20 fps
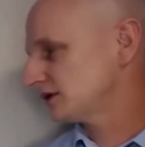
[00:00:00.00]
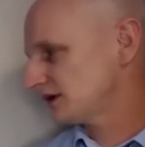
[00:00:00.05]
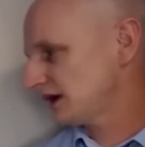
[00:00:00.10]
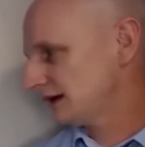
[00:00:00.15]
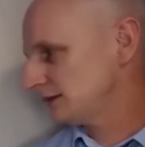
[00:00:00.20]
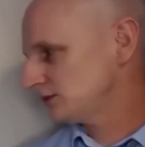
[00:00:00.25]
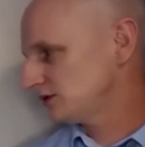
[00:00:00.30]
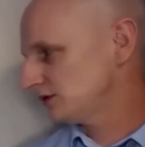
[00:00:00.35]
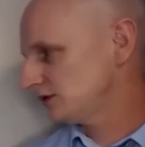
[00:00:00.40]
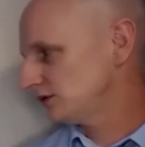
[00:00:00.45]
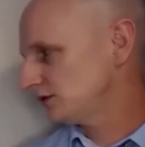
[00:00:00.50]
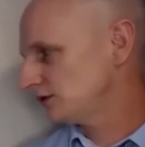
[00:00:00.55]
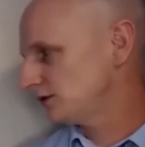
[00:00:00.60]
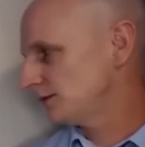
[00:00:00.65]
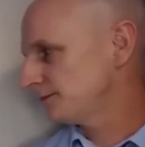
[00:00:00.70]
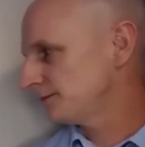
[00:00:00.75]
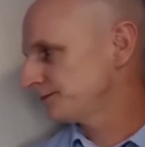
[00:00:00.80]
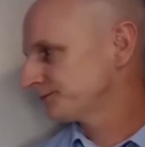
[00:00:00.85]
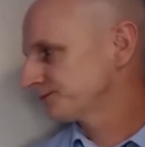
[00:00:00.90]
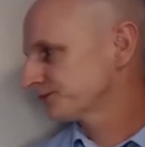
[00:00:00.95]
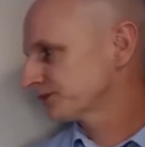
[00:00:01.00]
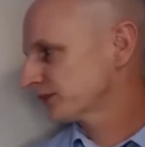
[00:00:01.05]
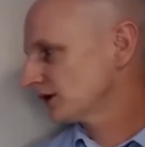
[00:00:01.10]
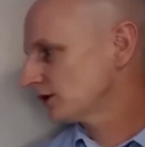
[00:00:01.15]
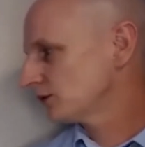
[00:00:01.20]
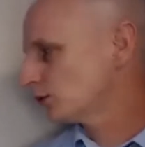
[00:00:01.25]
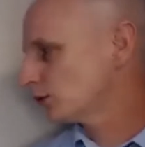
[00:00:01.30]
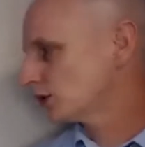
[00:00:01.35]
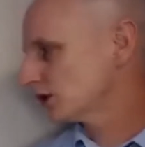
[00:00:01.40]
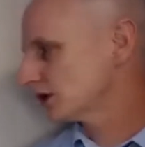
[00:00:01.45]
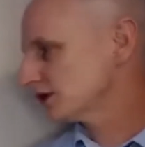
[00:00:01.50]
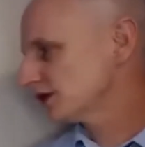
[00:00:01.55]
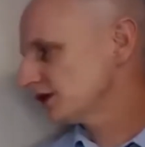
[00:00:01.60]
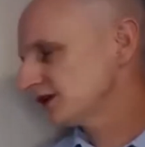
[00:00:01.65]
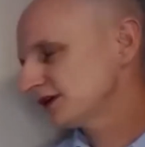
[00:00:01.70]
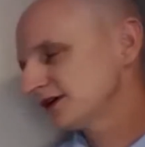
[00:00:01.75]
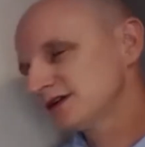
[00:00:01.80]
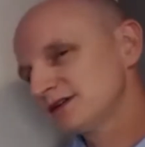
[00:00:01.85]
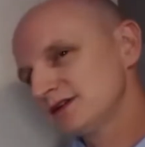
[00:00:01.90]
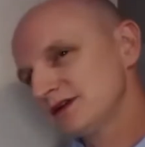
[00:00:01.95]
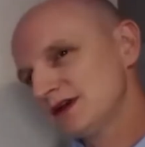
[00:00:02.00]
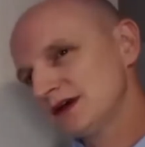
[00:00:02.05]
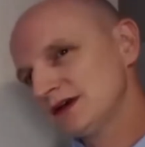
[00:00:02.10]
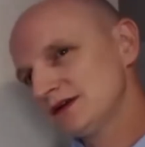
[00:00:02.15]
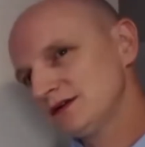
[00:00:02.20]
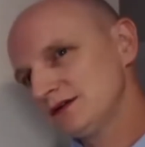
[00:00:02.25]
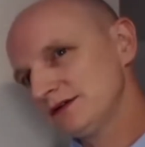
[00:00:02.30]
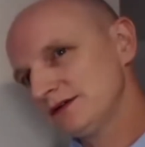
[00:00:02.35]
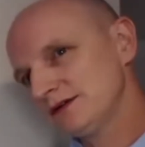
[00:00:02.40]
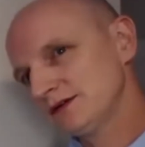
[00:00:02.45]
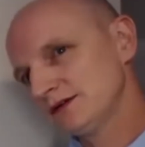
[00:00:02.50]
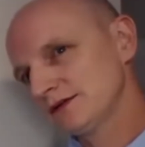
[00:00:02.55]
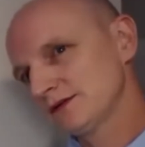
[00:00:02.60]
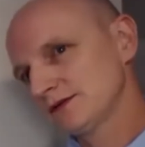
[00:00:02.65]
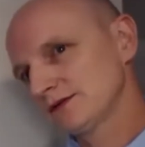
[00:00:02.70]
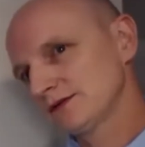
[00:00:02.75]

type 2, worthlessness,